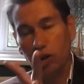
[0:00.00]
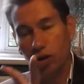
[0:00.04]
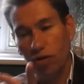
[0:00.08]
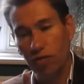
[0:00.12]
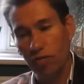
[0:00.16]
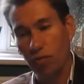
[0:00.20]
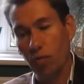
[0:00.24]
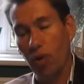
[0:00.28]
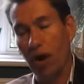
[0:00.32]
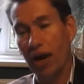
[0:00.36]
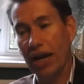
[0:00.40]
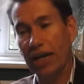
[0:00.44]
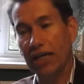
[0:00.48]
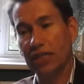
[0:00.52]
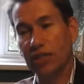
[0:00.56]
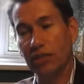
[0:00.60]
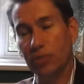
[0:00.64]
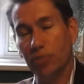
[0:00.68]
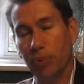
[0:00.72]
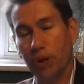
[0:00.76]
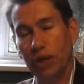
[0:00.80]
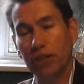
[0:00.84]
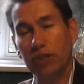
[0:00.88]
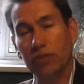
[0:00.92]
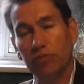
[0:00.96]
of ways in
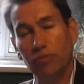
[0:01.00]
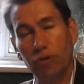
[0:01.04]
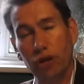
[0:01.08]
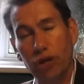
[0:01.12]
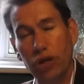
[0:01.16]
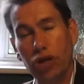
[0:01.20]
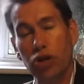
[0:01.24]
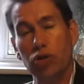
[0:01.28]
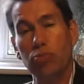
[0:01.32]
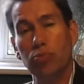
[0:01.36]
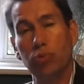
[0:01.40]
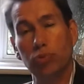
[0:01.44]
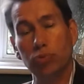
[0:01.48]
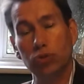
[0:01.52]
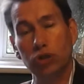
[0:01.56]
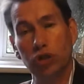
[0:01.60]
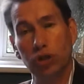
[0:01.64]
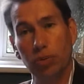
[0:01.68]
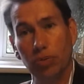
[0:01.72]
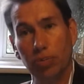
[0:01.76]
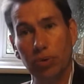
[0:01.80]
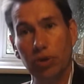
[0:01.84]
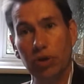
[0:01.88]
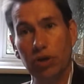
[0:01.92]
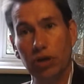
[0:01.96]
which renewables
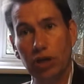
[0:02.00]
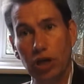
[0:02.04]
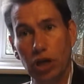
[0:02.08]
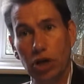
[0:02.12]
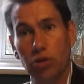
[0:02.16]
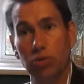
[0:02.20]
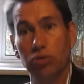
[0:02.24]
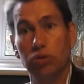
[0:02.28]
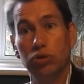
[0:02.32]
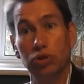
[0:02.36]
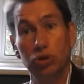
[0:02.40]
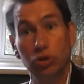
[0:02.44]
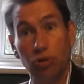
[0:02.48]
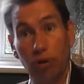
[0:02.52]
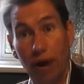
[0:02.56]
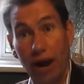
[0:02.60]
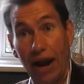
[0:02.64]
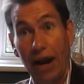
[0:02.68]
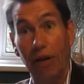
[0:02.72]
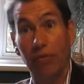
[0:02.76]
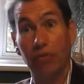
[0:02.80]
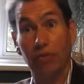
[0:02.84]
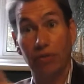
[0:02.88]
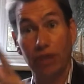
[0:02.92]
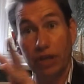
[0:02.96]
can be used
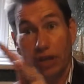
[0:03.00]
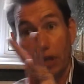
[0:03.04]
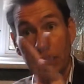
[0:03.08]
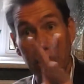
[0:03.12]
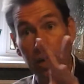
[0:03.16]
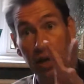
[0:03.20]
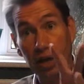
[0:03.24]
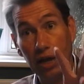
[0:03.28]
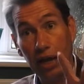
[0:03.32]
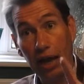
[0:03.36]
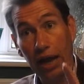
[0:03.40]
throughout the